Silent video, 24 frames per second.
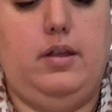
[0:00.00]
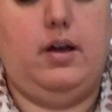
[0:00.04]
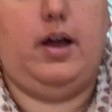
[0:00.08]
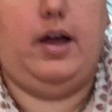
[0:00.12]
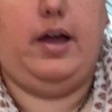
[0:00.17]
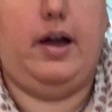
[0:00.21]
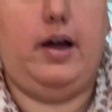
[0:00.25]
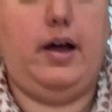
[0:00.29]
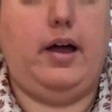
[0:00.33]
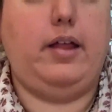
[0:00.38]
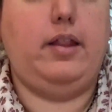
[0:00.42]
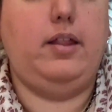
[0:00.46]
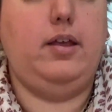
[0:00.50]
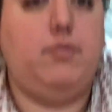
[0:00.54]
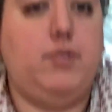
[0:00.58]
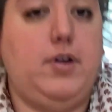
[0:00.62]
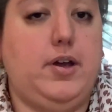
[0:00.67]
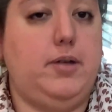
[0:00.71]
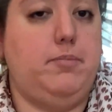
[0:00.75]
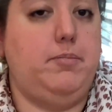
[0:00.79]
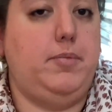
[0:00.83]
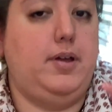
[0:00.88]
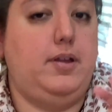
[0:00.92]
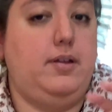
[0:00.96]
I highly
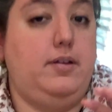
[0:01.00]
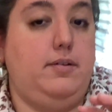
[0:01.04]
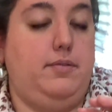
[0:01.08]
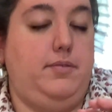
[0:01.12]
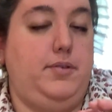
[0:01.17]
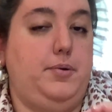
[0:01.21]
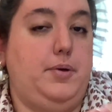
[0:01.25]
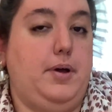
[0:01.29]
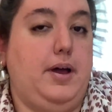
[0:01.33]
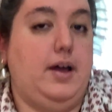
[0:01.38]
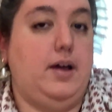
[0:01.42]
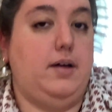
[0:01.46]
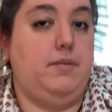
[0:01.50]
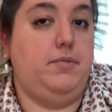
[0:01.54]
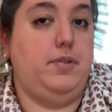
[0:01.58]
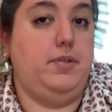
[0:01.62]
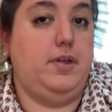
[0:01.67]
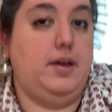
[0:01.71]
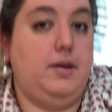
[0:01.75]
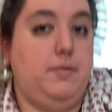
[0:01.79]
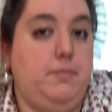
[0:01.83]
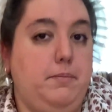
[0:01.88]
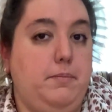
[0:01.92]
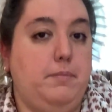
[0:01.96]
recommend if you have
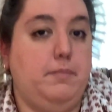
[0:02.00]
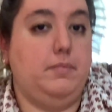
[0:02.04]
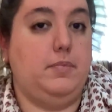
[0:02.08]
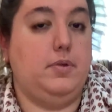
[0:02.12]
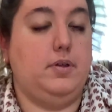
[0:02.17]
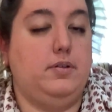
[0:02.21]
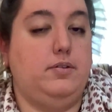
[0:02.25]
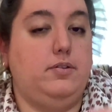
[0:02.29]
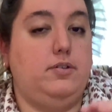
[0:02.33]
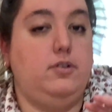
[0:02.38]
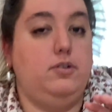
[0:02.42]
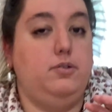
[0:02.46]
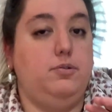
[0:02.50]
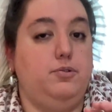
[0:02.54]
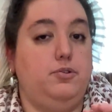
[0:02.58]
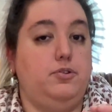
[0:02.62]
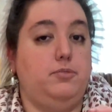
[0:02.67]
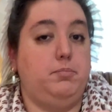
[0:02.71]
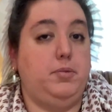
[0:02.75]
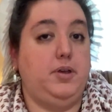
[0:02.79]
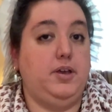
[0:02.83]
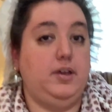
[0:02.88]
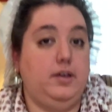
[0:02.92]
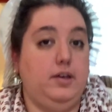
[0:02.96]
them, to
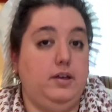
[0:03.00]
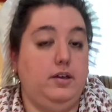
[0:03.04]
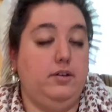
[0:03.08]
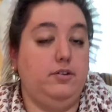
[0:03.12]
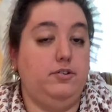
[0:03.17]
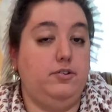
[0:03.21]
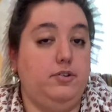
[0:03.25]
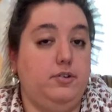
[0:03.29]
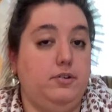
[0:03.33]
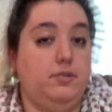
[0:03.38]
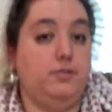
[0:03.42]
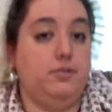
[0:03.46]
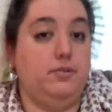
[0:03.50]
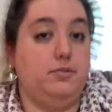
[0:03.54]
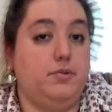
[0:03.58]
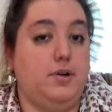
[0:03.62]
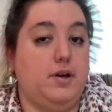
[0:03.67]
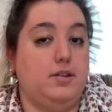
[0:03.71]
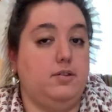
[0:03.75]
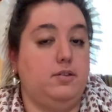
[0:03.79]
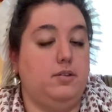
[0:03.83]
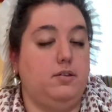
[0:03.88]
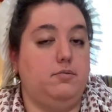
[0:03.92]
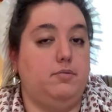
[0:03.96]
use pinking shears
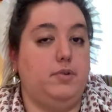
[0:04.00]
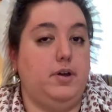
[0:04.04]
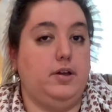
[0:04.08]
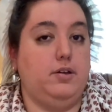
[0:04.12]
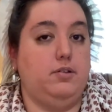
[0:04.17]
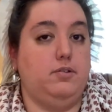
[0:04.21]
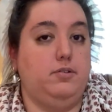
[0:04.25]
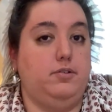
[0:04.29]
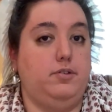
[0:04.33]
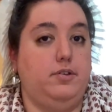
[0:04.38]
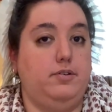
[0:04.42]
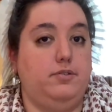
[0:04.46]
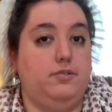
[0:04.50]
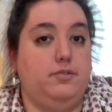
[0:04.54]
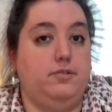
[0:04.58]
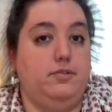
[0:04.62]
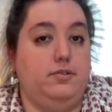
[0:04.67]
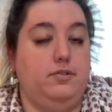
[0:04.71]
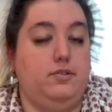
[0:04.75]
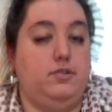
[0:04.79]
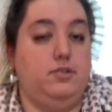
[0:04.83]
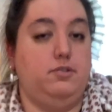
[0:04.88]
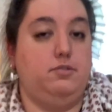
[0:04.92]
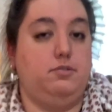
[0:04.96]
rather than regular
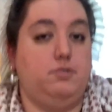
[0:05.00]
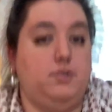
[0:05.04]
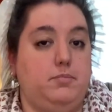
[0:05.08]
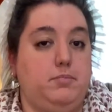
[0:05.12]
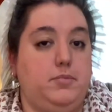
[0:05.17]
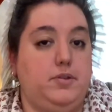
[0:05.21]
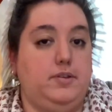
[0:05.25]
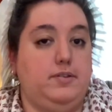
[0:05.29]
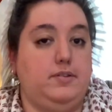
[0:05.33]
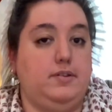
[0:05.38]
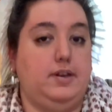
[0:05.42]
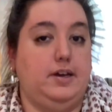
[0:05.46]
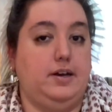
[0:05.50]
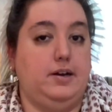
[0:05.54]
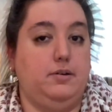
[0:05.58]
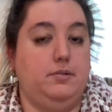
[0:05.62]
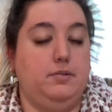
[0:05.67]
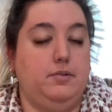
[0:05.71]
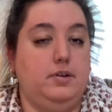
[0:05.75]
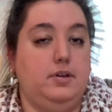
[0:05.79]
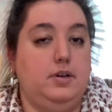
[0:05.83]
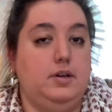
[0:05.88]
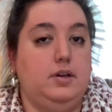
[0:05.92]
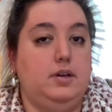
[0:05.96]
scissors to trim this
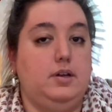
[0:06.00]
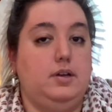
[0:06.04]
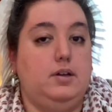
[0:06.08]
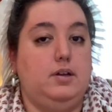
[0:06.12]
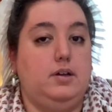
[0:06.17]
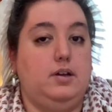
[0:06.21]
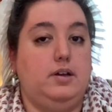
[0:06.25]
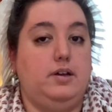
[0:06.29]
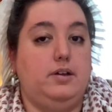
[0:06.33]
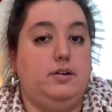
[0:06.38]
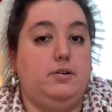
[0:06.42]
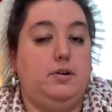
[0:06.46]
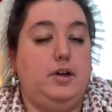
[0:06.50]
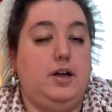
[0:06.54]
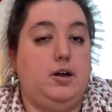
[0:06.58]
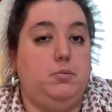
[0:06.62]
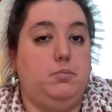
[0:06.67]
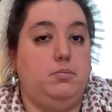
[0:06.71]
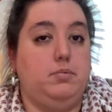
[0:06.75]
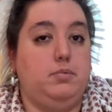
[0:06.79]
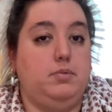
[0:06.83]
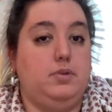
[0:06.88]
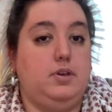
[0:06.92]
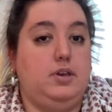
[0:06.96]
down. It'll
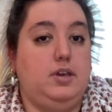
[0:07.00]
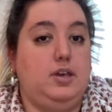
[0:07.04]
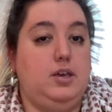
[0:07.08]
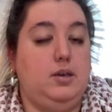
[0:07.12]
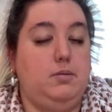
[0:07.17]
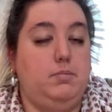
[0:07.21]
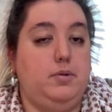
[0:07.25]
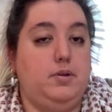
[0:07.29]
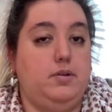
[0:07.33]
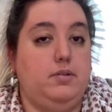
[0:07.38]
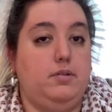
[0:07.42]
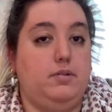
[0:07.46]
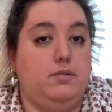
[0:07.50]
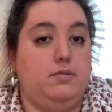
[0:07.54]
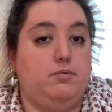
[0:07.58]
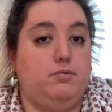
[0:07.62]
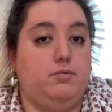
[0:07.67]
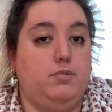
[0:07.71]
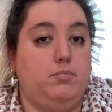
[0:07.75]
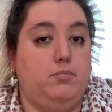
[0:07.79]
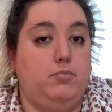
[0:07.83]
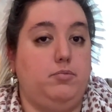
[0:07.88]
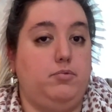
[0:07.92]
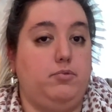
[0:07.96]
help keep it
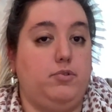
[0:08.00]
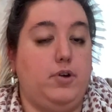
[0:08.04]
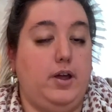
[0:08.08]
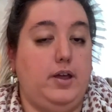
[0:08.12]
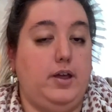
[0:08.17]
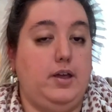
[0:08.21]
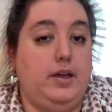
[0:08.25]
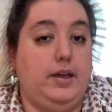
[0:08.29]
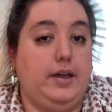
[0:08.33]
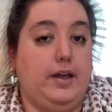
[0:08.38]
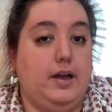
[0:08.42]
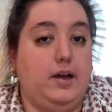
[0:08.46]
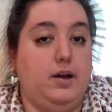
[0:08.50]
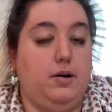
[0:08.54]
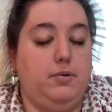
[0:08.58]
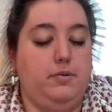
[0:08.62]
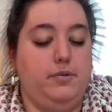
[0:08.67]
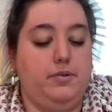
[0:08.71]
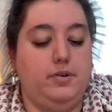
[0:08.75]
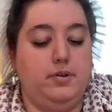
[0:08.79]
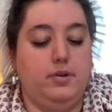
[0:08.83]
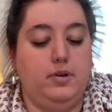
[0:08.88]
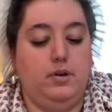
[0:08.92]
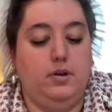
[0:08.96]
from fraying
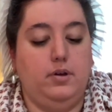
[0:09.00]
out.